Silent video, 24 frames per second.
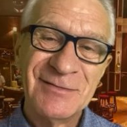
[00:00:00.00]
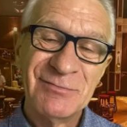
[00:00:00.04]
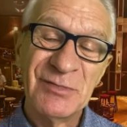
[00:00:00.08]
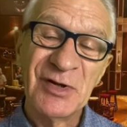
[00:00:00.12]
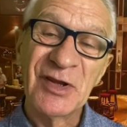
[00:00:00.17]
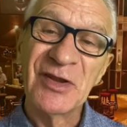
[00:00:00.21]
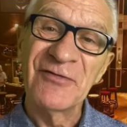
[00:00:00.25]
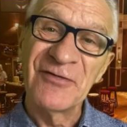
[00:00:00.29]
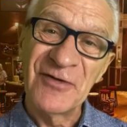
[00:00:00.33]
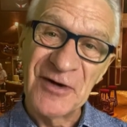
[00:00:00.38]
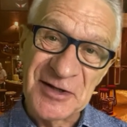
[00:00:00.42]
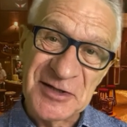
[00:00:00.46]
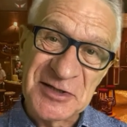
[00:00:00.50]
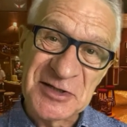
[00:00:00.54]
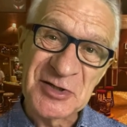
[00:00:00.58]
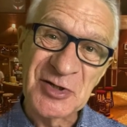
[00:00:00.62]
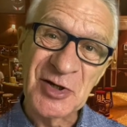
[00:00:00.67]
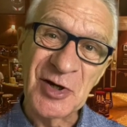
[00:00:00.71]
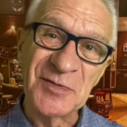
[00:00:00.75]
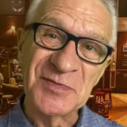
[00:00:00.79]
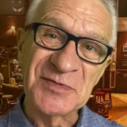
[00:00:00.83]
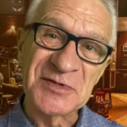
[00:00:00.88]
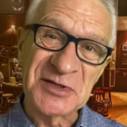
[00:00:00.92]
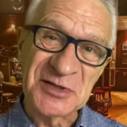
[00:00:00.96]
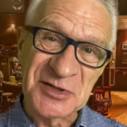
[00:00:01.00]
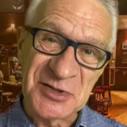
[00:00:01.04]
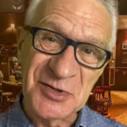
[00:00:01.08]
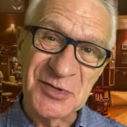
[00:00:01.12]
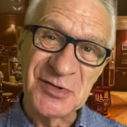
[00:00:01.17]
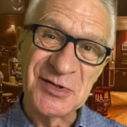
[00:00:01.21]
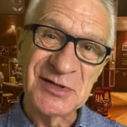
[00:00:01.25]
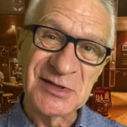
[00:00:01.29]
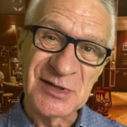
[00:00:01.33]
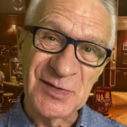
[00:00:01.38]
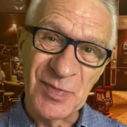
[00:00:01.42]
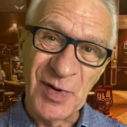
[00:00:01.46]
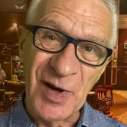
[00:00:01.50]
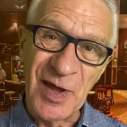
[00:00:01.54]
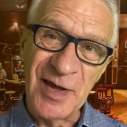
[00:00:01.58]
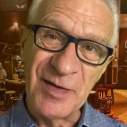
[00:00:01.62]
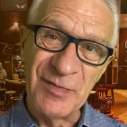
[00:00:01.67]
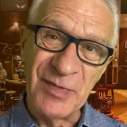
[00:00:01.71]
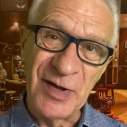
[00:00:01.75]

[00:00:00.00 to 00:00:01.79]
But the fun stops as soon as the play